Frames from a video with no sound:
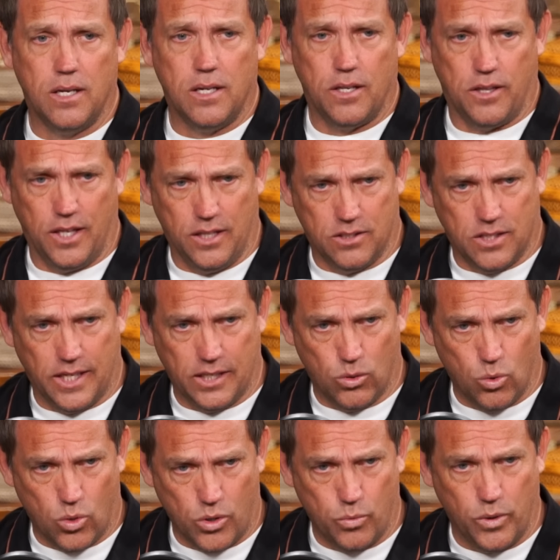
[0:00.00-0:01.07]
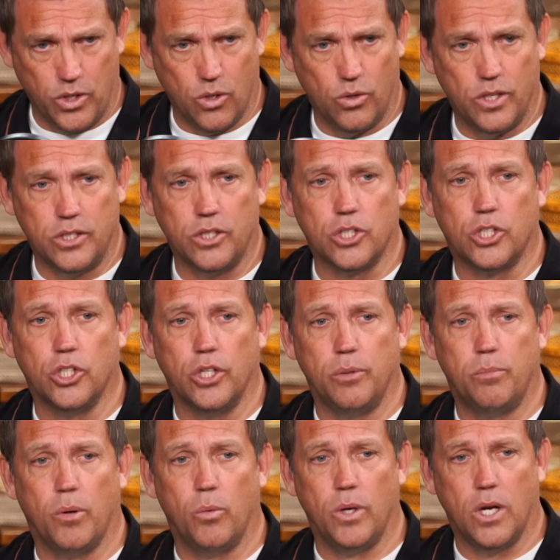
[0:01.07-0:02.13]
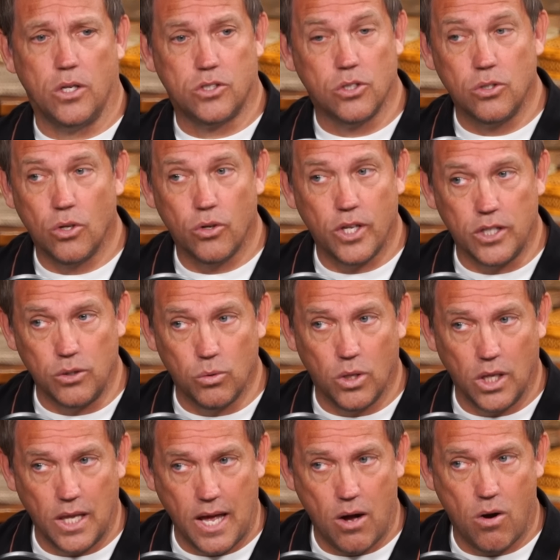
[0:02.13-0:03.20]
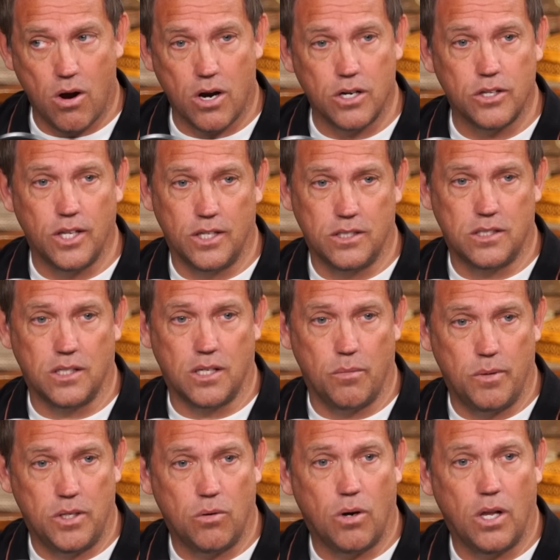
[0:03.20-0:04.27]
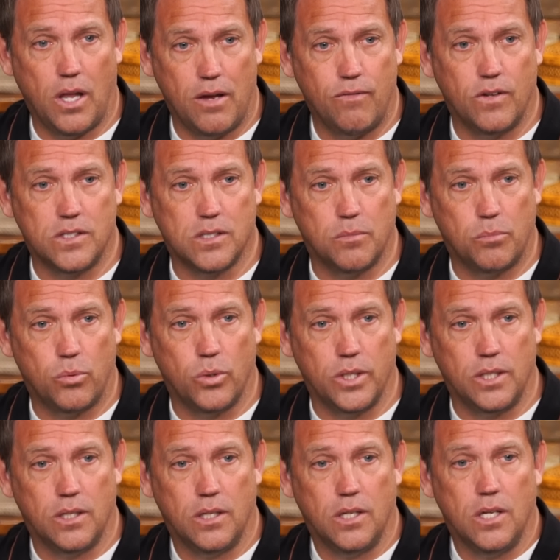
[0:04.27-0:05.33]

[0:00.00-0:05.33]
Things like, Lord, we know that you're good, but we also know that you will allow hard things to come into our life at some point.